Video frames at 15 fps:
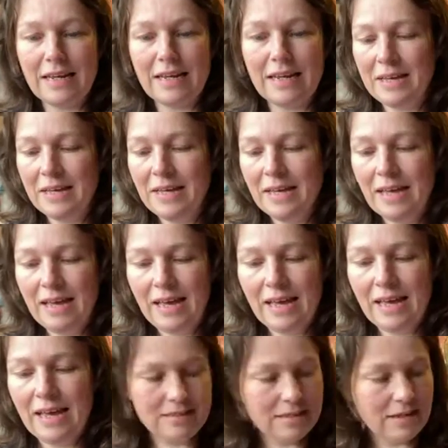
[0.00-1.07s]
is that,
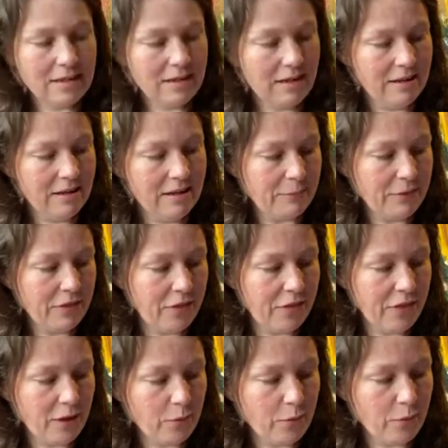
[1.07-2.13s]
I mean, the thing with the
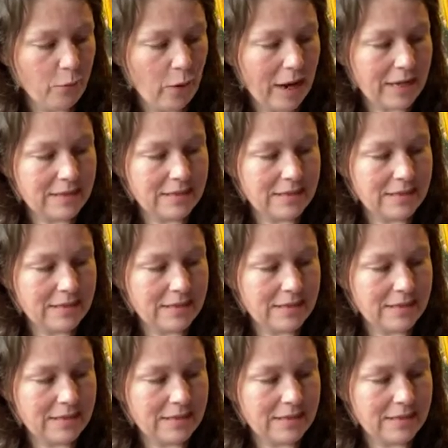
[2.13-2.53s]
wax is that,